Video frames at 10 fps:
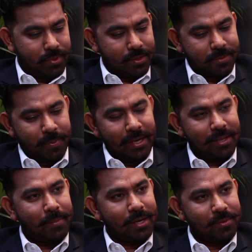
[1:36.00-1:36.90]
the speed
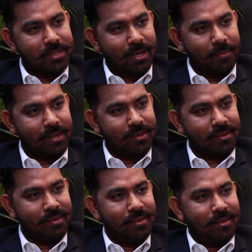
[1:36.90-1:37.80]
the money was coming
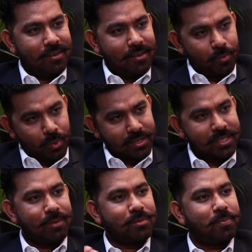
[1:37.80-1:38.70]
in, with the
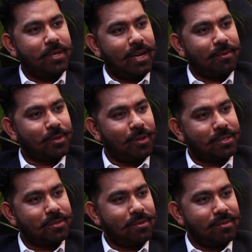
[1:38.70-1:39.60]
same speed I was
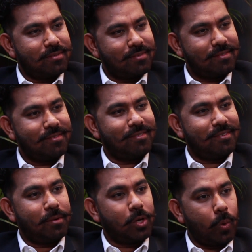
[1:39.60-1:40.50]
also
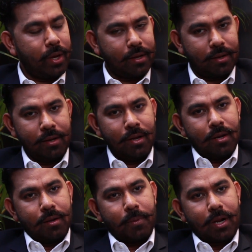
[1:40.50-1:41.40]
going in.
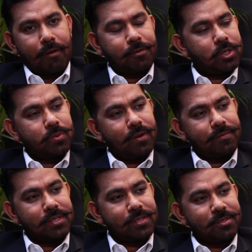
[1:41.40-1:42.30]
But after 12
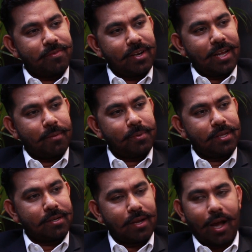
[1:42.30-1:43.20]
years, I was very happy
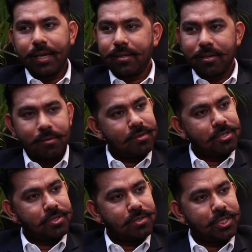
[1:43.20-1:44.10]
that I did
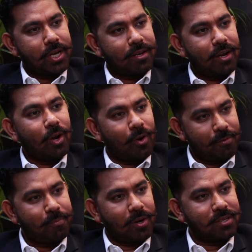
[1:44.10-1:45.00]
check a lot
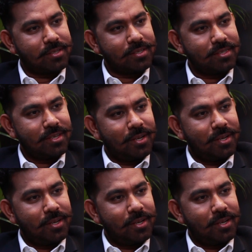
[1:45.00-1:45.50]
of boxes.